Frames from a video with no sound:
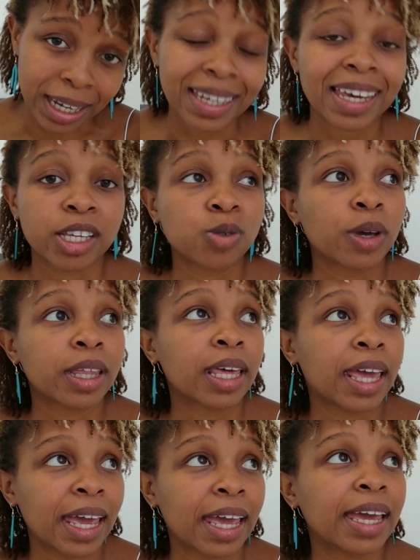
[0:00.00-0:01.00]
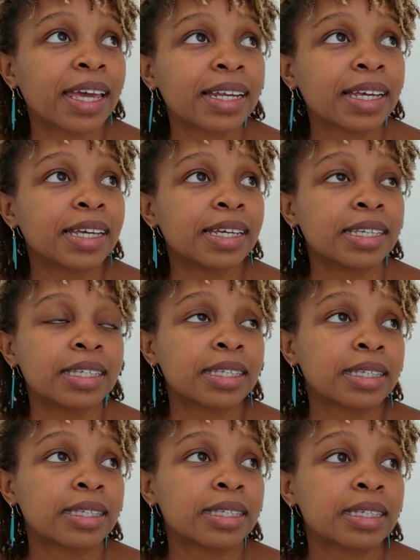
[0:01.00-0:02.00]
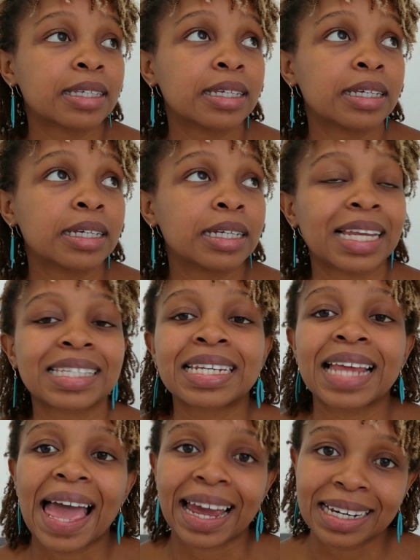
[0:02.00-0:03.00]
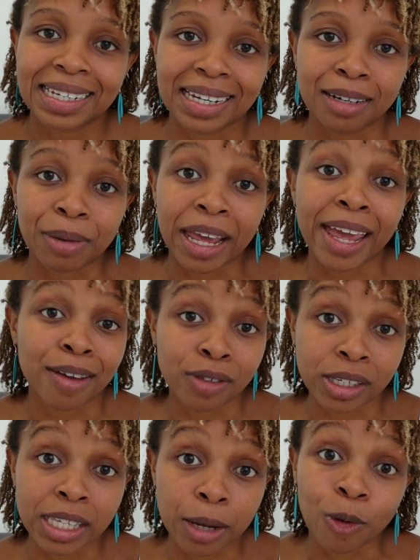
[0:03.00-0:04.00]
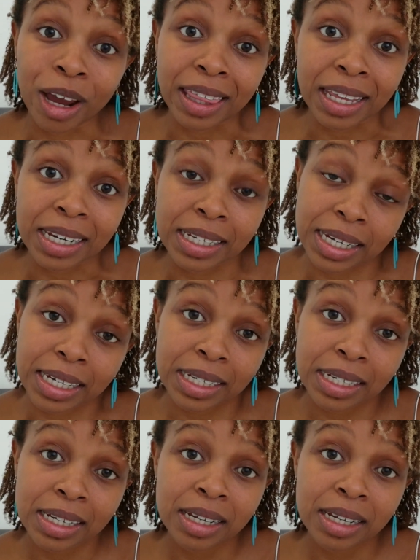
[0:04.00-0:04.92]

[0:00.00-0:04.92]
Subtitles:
a case where the hair doesn't act and behave the same way that it did.